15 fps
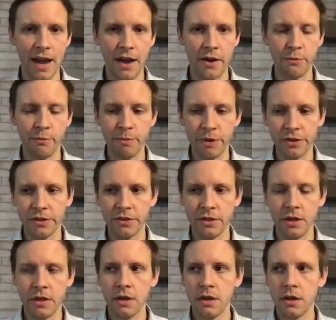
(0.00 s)
how to build
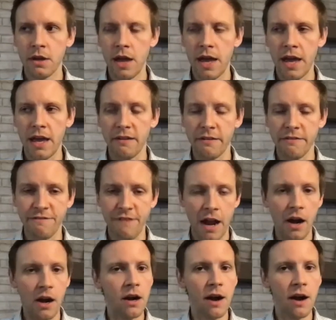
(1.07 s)
a
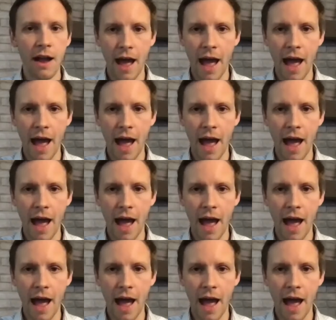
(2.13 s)
fair,